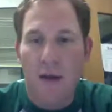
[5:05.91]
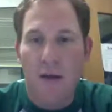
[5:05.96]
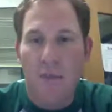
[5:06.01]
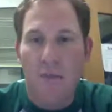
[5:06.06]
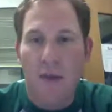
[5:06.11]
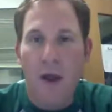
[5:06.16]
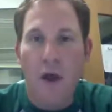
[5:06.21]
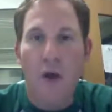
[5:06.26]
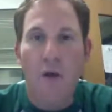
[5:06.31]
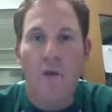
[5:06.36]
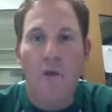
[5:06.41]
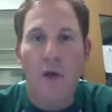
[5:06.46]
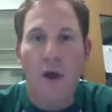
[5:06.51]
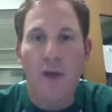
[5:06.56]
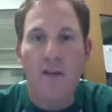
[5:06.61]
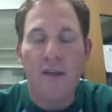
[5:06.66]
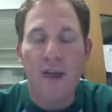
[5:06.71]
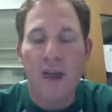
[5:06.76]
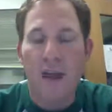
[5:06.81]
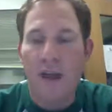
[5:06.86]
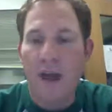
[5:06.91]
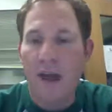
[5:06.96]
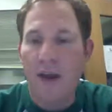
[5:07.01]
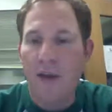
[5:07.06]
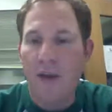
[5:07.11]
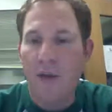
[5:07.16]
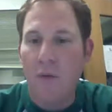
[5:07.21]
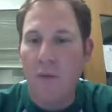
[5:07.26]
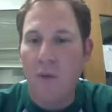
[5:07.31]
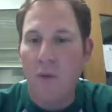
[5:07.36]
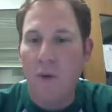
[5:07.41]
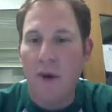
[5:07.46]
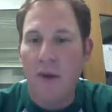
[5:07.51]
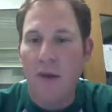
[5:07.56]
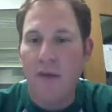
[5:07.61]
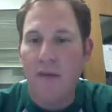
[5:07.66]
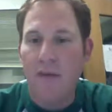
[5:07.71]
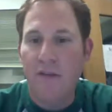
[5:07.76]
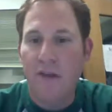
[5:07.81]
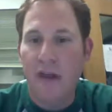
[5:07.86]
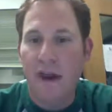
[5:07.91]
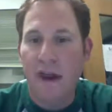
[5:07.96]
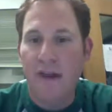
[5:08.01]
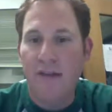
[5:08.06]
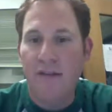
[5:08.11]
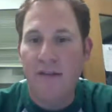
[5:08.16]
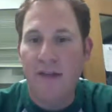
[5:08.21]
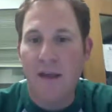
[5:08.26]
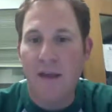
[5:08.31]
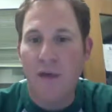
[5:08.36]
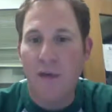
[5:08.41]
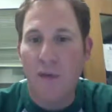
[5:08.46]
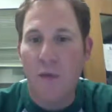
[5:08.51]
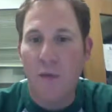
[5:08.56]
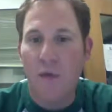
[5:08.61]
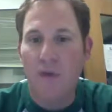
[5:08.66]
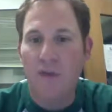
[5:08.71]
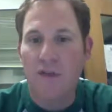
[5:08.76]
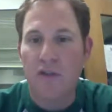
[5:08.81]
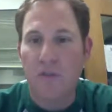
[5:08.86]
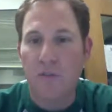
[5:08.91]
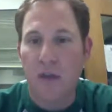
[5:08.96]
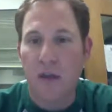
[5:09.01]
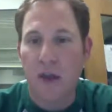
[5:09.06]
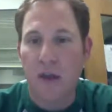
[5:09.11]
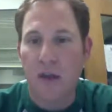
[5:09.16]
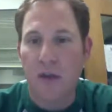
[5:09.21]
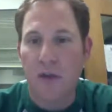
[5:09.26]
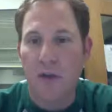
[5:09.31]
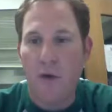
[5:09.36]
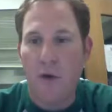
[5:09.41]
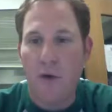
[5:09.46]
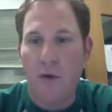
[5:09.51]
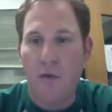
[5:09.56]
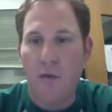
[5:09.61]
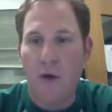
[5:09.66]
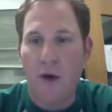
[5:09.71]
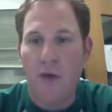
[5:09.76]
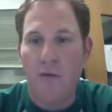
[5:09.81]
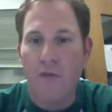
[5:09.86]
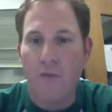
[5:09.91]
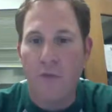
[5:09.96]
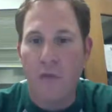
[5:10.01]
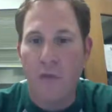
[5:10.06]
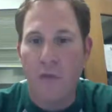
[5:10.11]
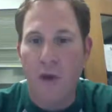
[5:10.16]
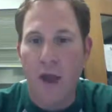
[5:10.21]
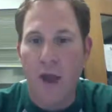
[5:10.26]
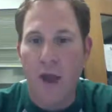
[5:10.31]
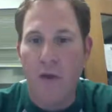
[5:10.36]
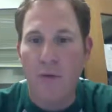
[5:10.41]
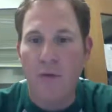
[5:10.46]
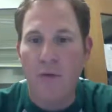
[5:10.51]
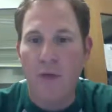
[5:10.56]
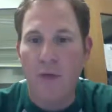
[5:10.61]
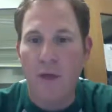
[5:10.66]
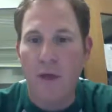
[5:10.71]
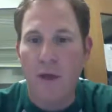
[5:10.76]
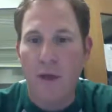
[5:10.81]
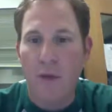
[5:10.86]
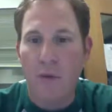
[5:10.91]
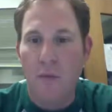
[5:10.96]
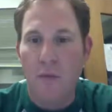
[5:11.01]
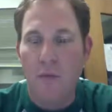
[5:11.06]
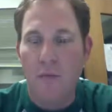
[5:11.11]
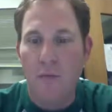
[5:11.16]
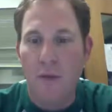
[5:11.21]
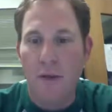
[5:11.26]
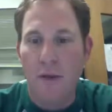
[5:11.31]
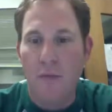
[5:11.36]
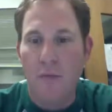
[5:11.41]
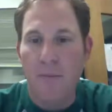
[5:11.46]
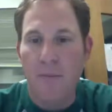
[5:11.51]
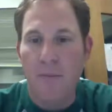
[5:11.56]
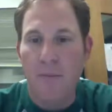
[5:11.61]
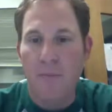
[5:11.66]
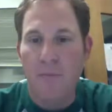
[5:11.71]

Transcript: My overall take on it was that I'd say the worst pick overall from the round would be,